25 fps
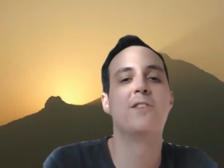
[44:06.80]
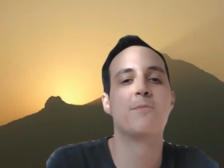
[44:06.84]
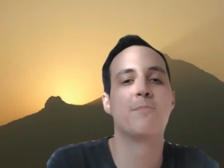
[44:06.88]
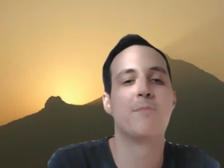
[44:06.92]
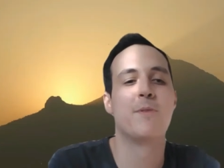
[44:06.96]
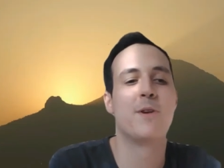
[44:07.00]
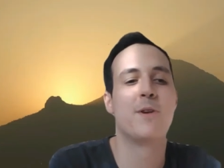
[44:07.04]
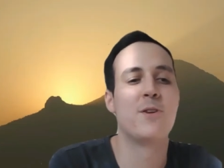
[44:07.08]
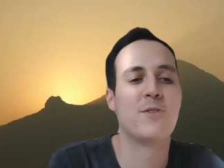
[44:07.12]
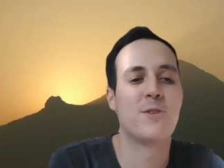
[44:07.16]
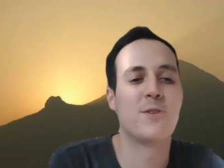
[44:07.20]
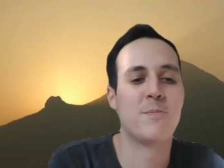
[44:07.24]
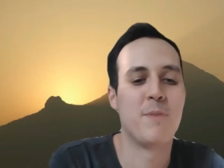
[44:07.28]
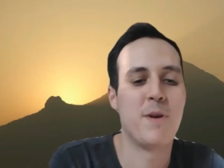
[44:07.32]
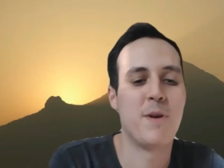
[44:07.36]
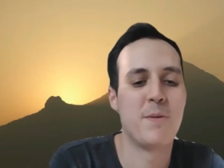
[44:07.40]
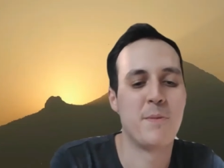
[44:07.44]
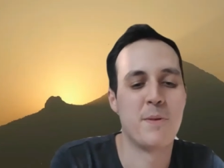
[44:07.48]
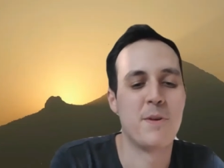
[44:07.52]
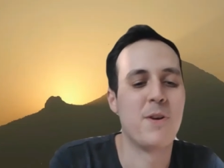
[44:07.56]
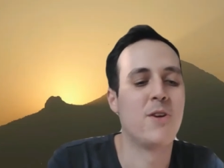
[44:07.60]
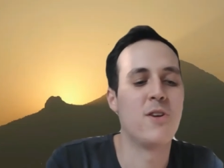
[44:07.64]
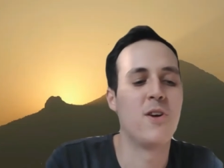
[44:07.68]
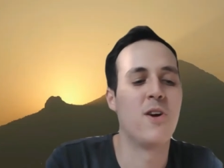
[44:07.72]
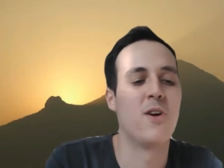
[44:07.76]
the spiritual
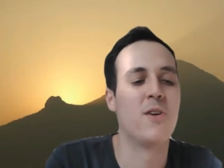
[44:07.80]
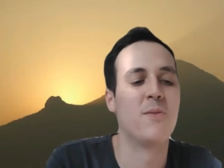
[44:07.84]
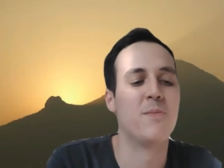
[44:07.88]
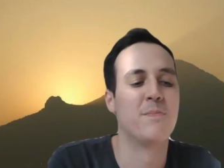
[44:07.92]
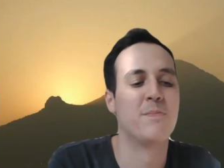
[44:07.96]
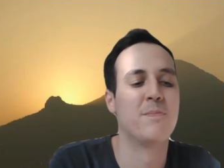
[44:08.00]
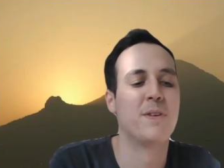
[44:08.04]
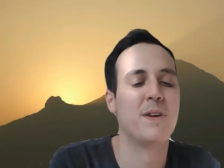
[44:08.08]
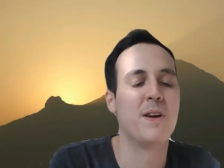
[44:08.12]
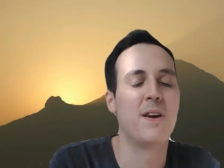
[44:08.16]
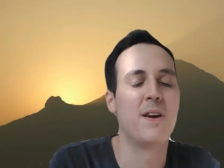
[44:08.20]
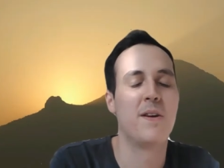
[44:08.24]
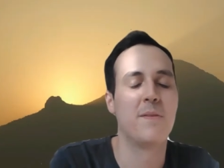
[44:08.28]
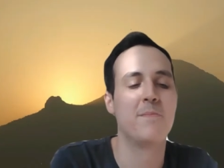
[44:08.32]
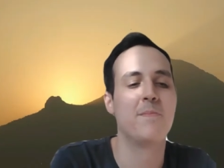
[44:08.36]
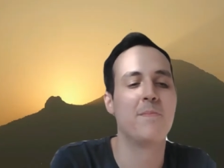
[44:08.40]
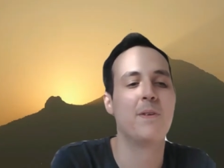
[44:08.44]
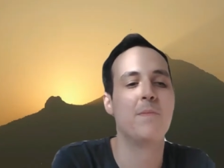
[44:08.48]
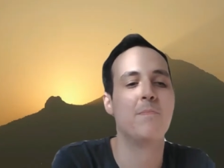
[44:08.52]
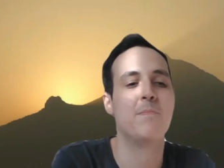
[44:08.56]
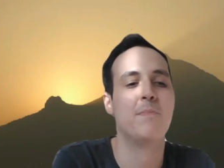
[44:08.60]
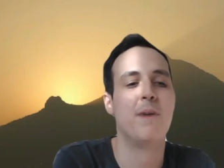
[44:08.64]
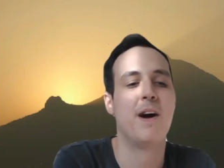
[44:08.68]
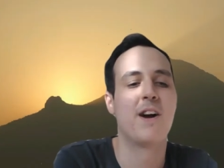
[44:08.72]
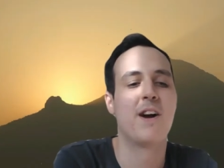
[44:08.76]
path,
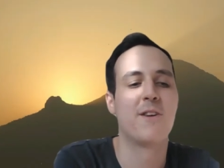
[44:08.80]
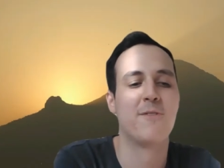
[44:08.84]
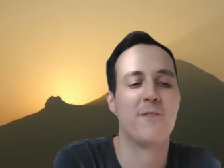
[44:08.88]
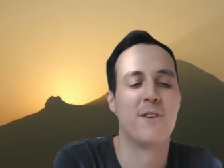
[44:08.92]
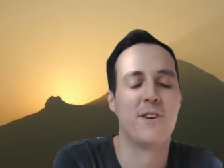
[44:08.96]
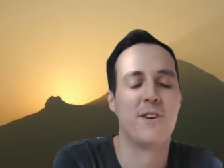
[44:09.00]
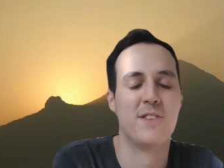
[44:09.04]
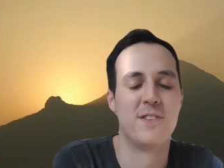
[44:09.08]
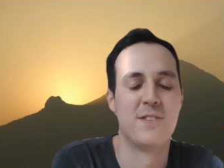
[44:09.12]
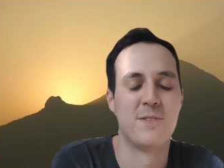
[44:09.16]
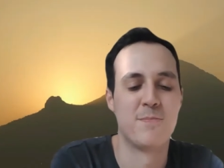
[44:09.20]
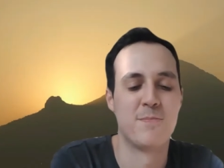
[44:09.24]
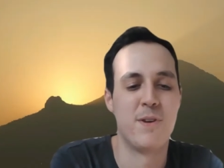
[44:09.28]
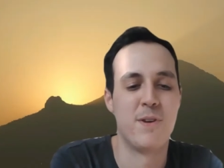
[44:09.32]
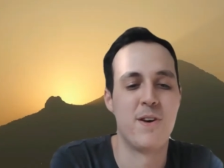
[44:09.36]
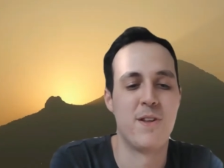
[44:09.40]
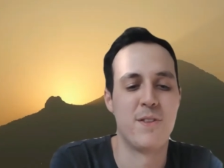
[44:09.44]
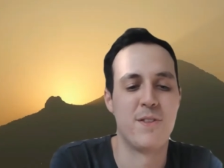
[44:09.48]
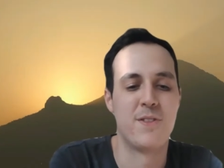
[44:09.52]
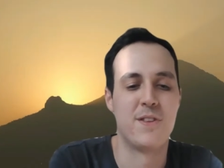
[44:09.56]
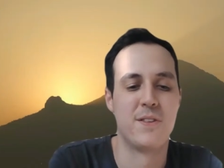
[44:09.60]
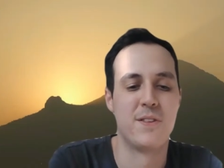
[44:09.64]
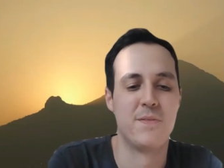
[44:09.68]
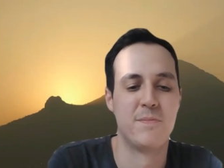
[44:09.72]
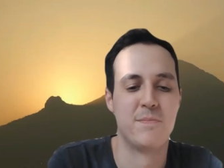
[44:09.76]
in Bhagavan's
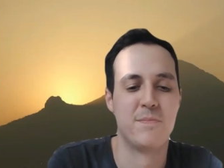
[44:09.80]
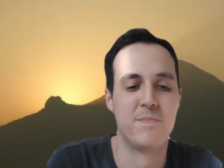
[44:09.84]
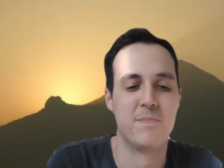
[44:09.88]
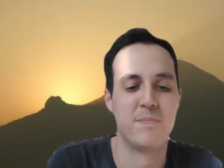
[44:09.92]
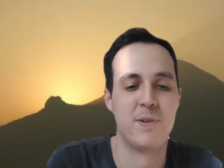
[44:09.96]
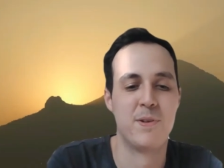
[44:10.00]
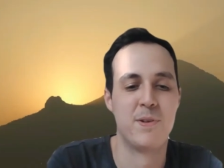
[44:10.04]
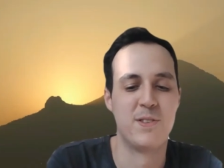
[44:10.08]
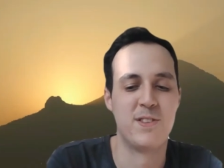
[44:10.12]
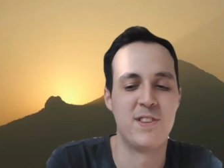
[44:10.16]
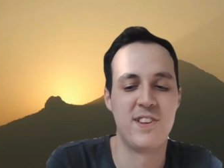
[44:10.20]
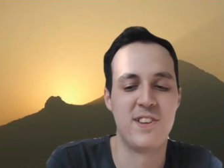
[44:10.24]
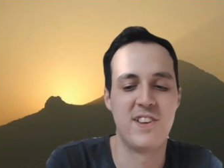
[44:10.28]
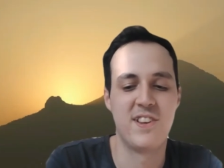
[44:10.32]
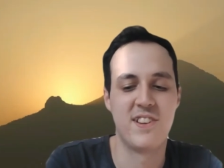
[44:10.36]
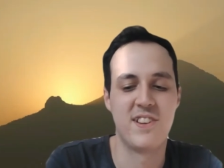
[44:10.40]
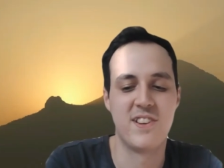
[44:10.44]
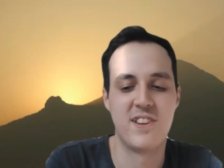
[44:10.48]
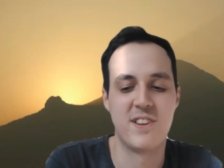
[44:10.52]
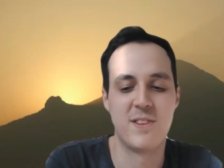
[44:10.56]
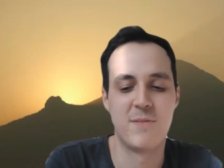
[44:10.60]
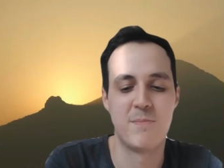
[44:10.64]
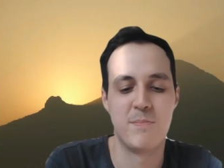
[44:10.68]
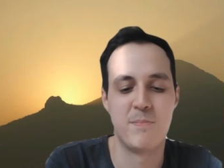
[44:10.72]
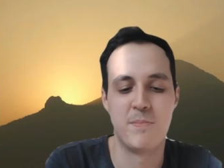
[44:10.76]
path in
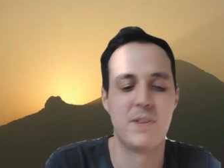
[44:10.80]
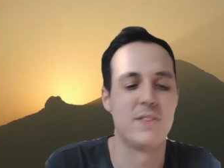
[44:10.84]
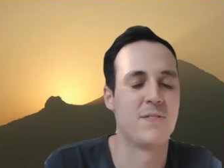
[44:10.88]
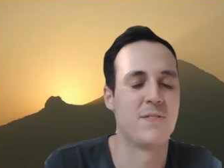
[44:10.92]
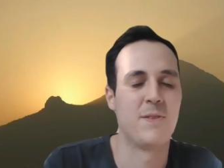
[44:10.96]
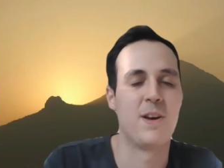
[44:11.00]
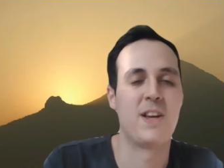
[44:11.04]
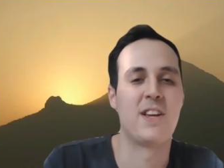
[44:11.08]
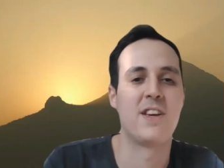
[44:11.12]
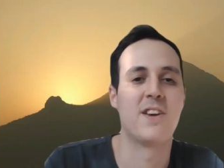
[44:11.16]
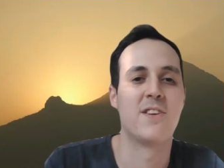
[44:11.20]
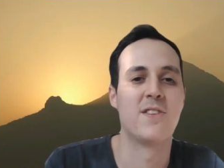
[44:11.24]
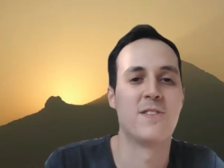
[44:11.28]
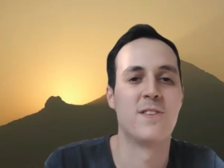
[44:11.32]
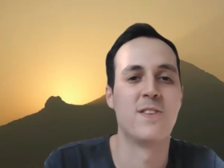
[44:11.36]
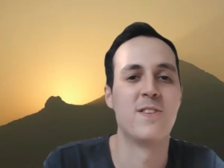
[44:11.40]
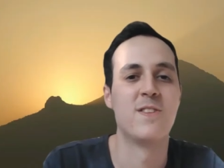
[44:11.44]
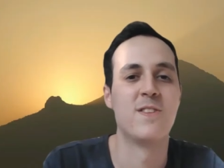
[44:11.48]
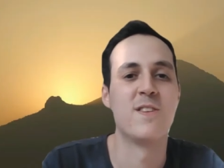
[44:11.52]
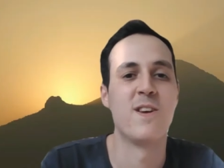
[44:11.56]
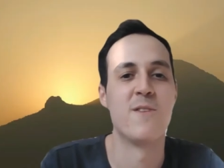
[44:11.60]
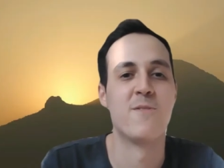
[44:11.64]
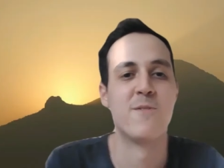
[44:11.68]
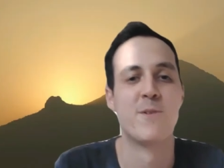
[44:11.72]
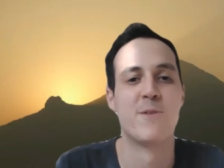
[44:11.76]
particular, but I guess
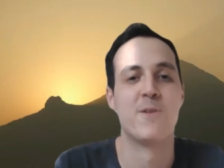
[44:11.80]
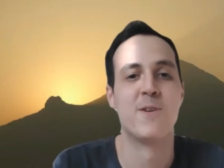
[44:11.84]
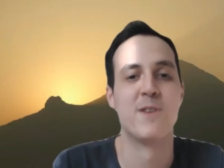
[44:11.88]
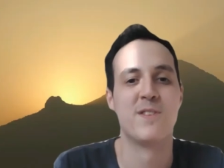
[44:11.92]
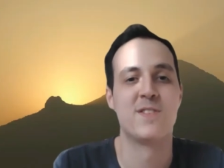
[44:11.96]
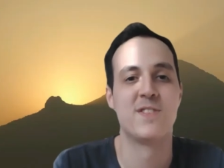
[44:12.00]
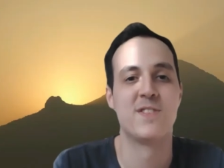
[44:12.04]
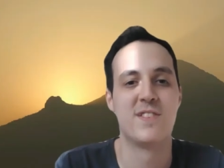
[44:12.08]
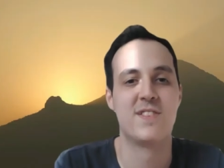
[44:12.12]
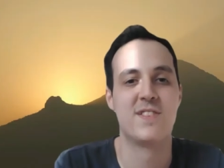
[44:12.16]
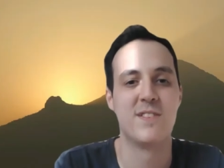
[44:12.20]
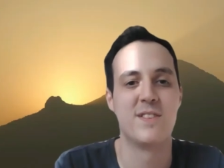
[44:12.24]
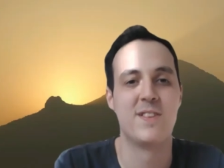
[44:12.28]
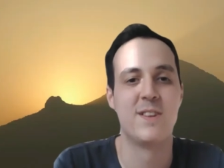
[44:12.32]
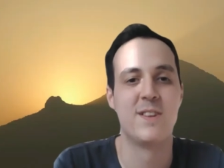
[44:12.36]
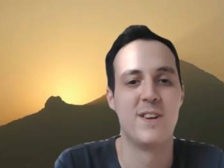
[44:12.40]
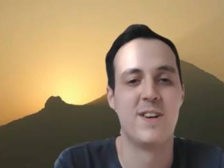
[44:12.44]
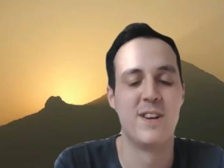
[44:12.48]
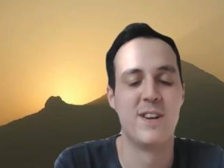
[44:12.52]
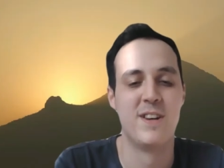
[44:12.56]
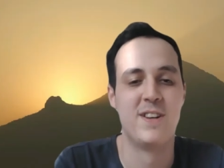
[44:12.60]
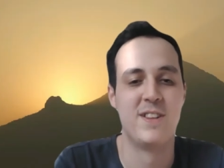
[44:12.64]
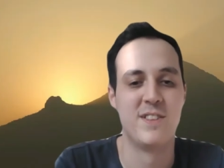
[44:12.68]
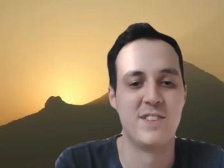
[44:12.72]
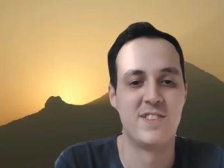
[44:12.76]
it's everywhere is
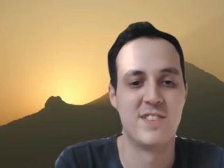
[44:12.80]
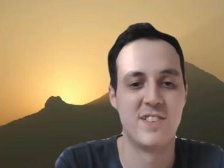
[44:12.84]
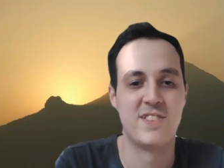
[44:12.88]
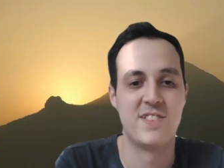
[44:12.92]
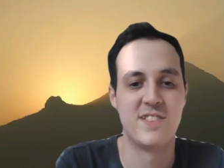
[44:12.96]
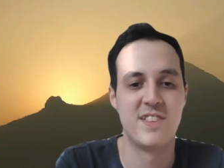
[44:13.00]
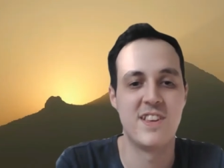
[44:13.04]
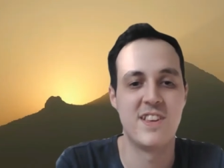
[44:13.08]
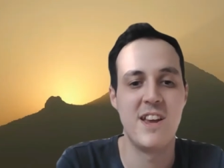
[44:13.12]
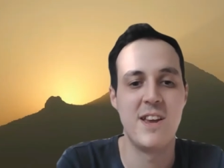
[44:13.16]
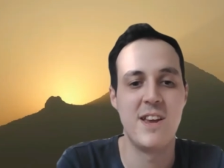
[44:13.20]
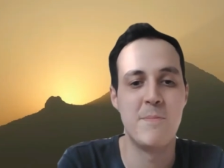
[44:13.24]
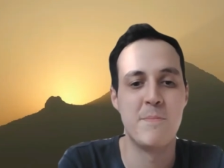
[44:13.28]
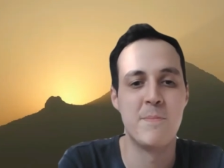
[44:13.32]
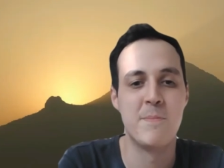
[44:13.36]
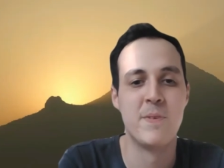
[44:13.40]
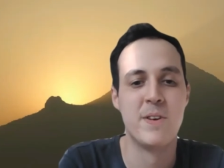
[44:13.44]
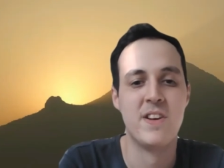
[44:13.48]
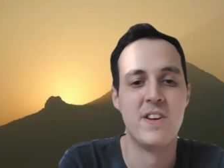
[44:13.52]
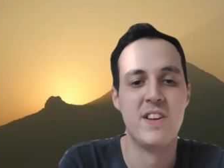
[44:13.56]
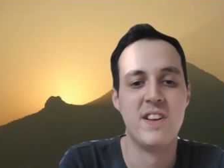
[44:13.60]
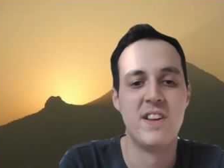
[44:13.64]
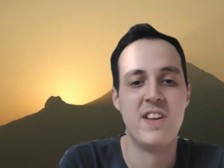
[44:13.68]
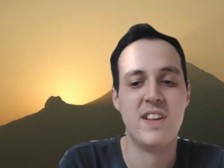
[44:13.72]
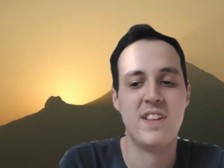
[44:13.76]
the same.